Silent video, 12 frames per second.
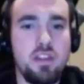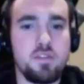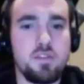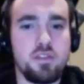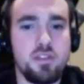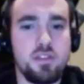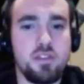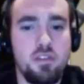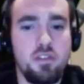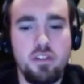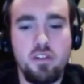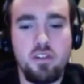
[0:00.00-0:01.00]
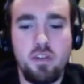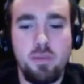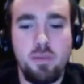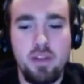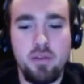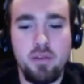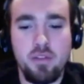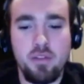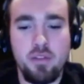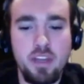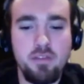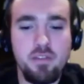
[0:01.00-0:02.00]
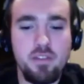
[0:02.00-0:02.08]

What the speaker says: I'm just gonna run around and go commando with a knife.